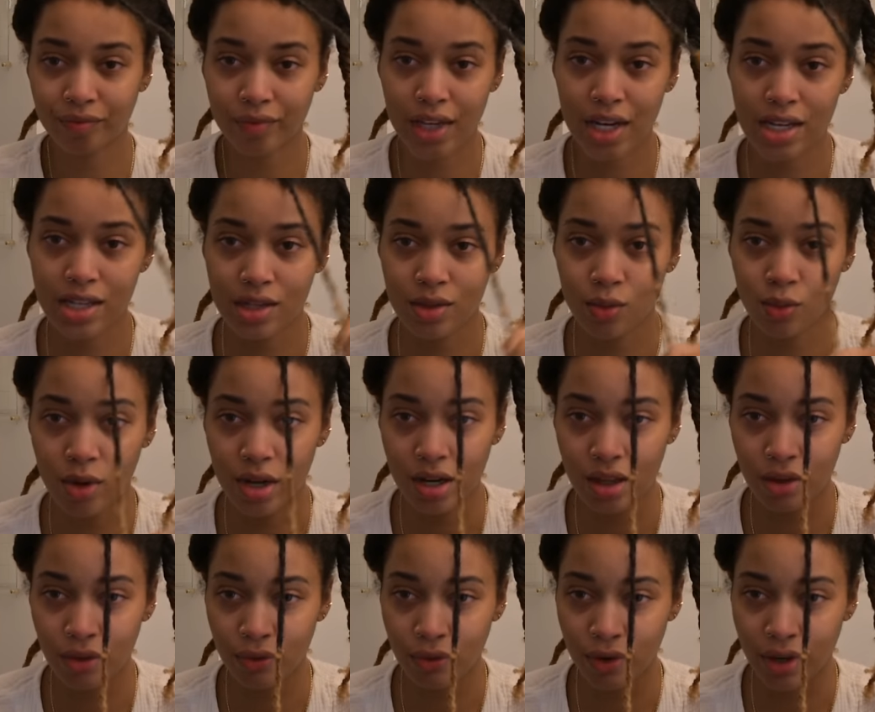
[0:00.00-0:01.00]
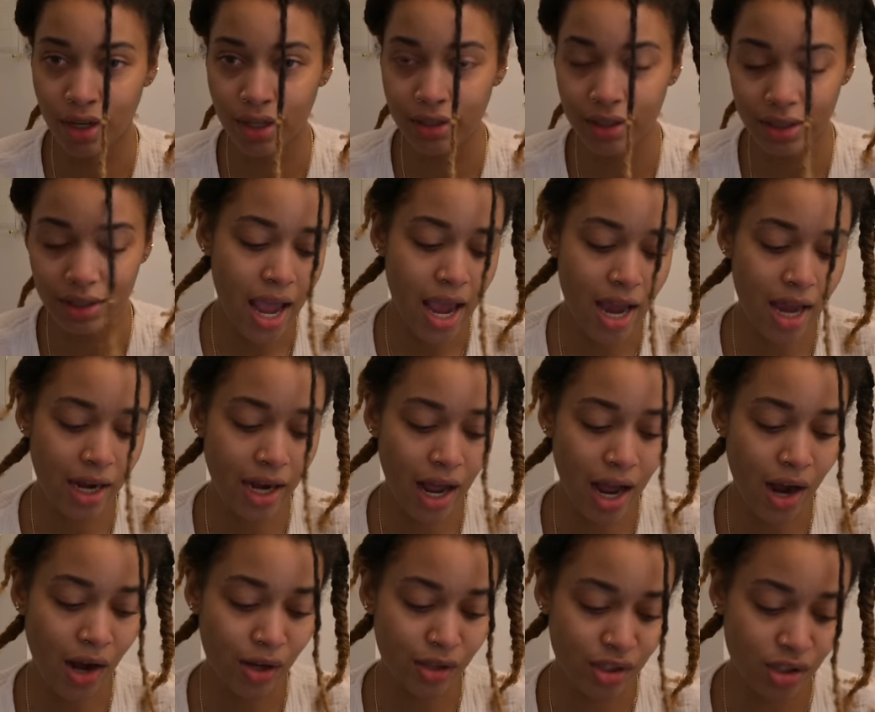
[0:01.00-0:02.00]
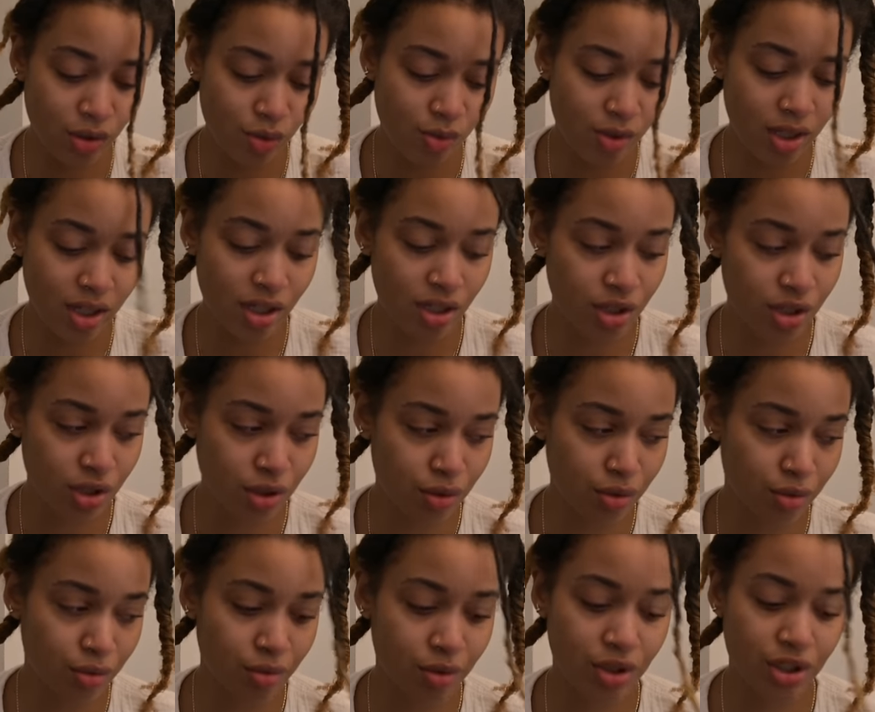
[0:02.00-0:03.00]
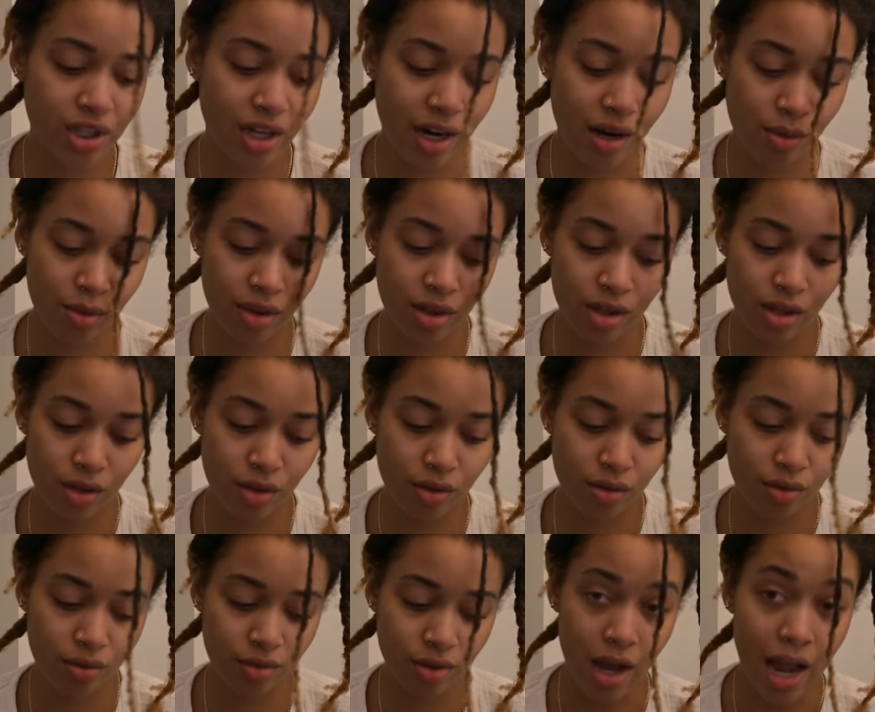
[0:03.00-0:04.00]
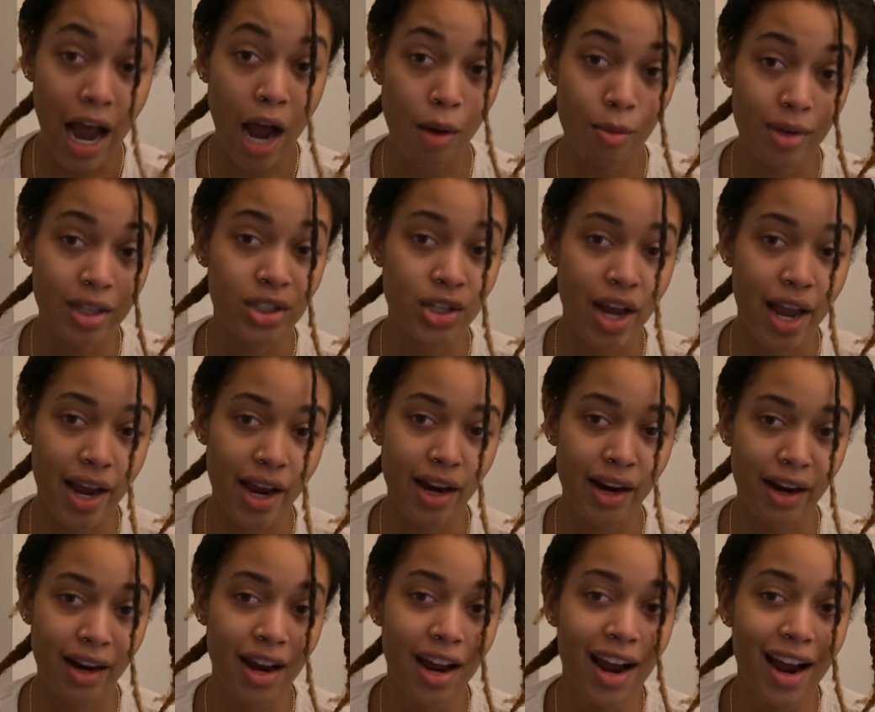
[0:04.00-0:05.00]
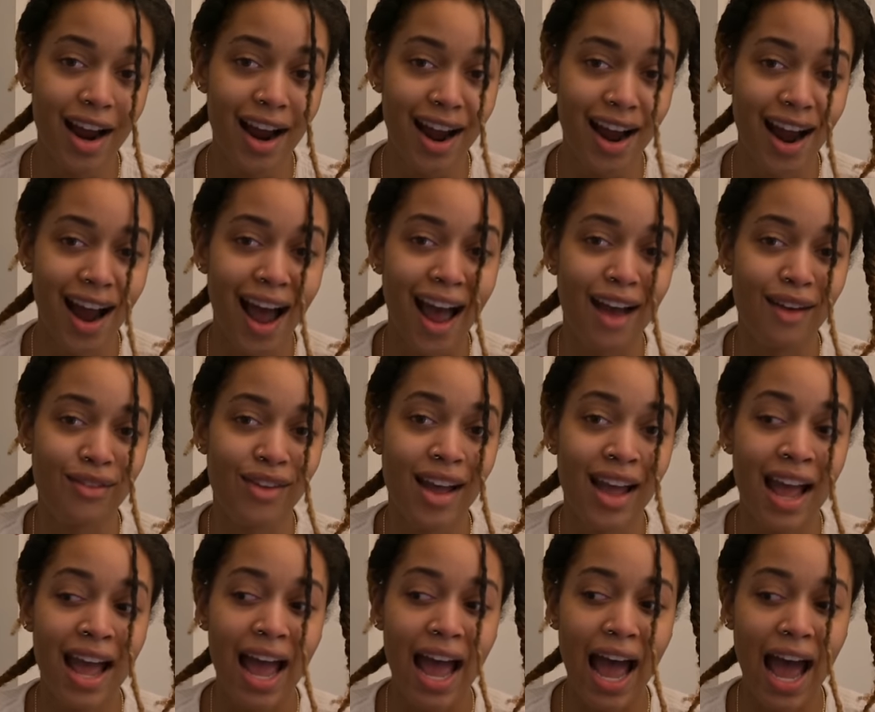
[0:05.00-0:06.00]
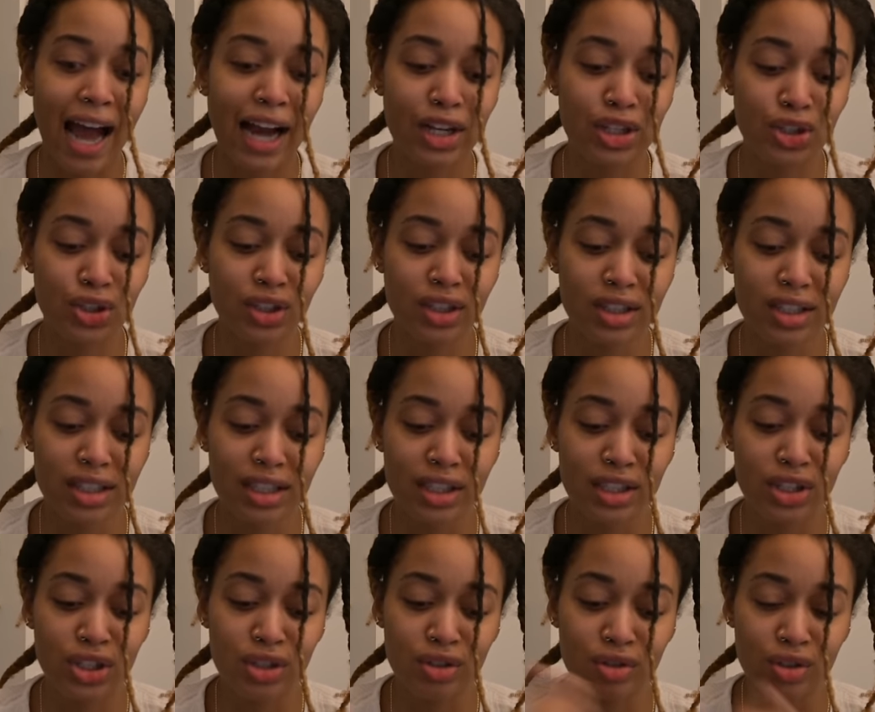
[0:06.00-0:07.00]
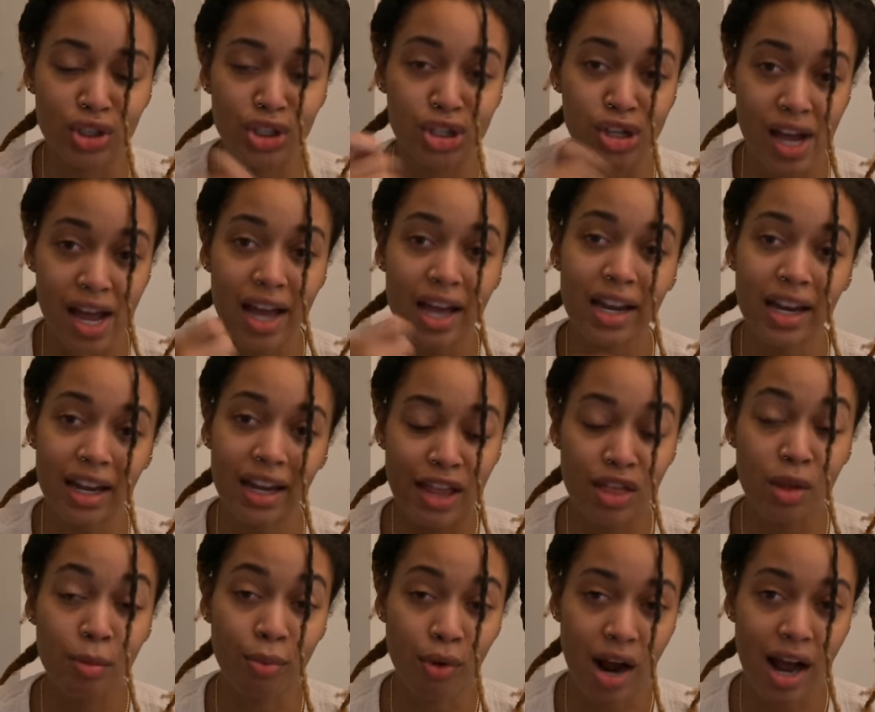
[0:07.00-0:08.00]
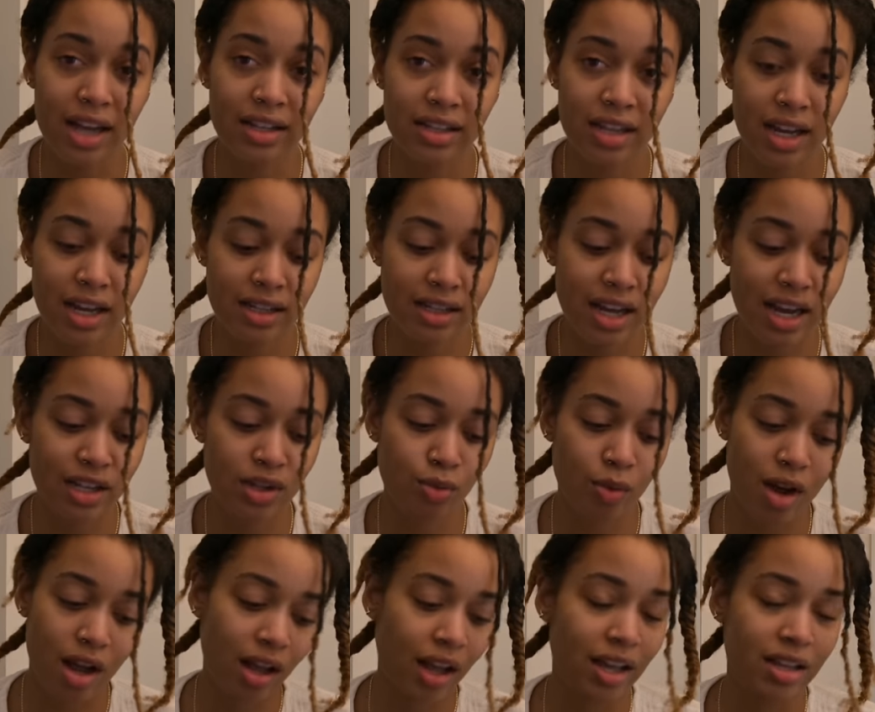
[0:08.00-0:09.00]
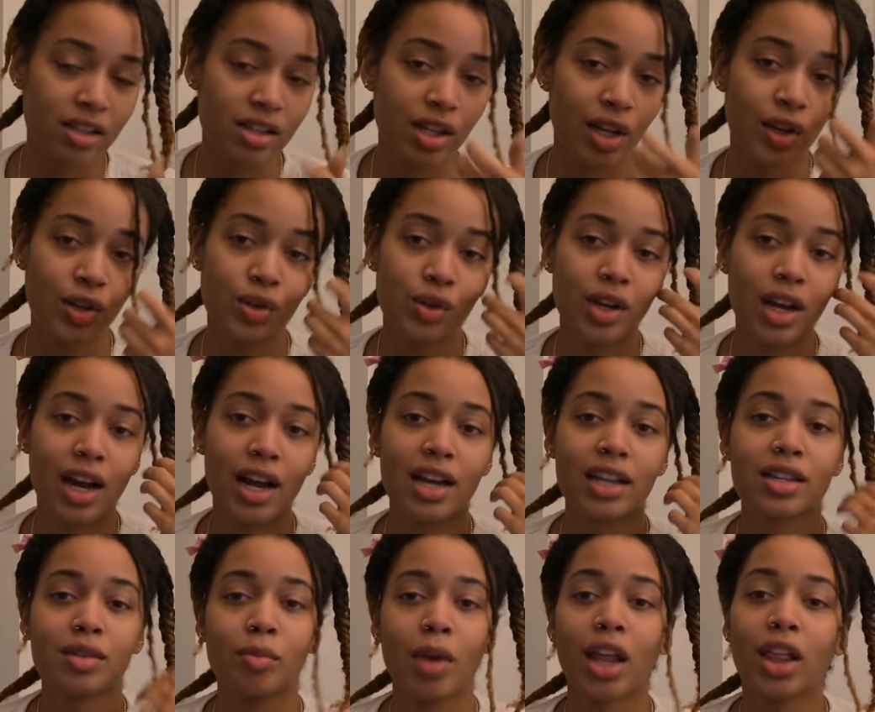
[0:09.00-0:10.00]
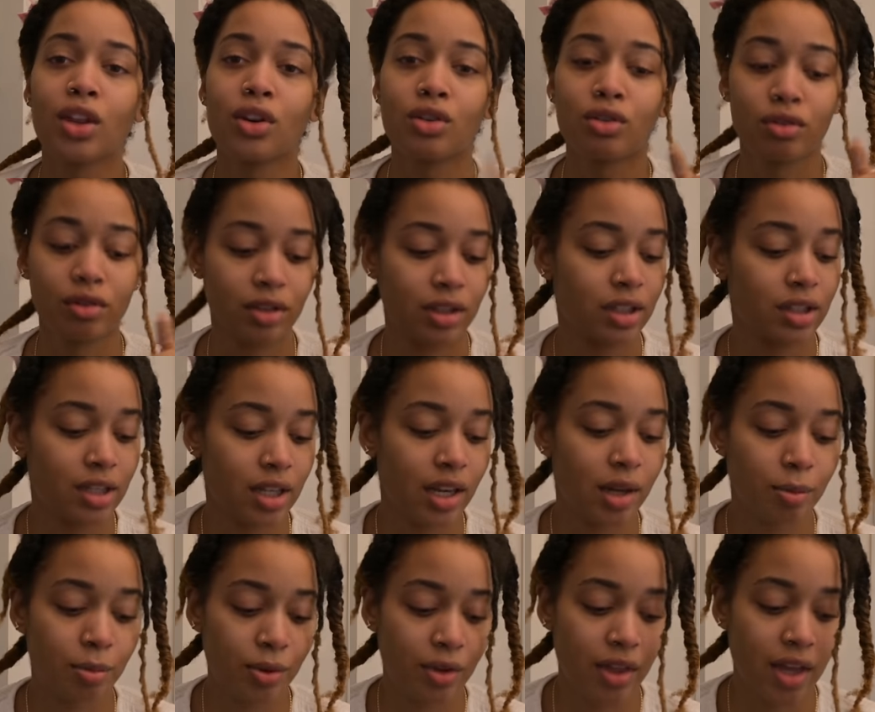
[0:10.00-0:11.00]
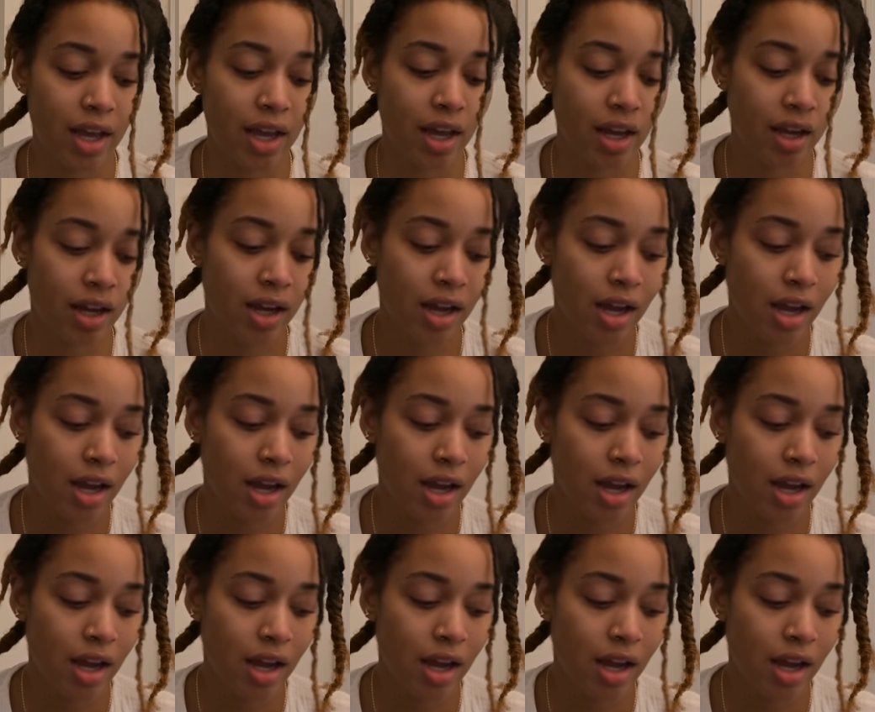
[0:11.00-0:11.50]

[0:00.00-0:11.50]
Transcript: It's one in the front, and I also wanted to share with you how much hair I've actually shed in the process, as well as tell you guys my little tip that